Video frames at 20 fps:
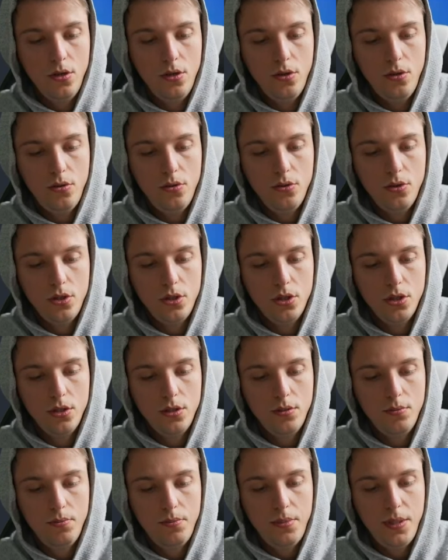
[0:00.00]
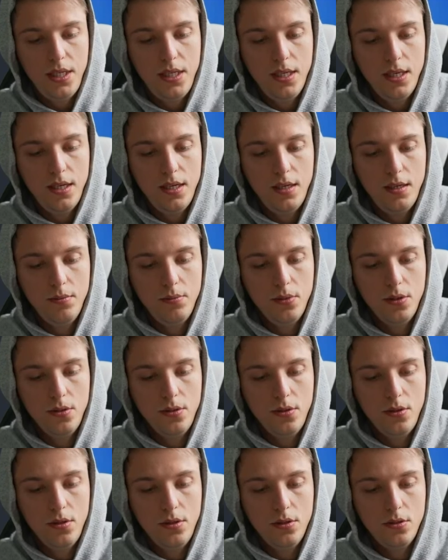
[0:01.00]
who should be
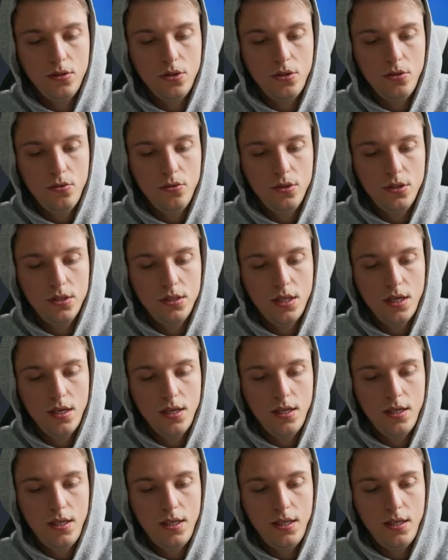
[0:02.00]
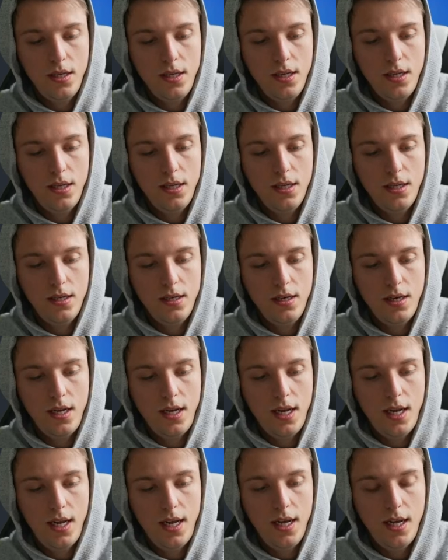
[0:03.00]
able to sign in
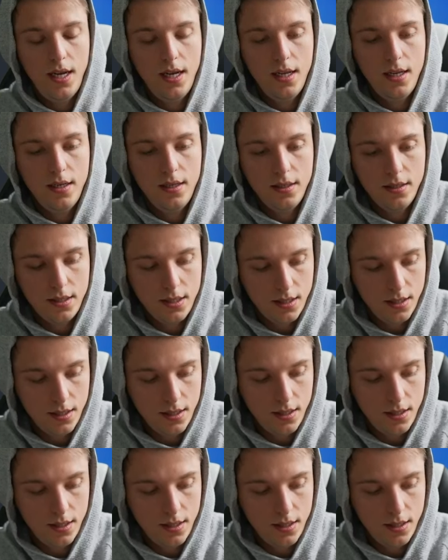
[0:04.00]
and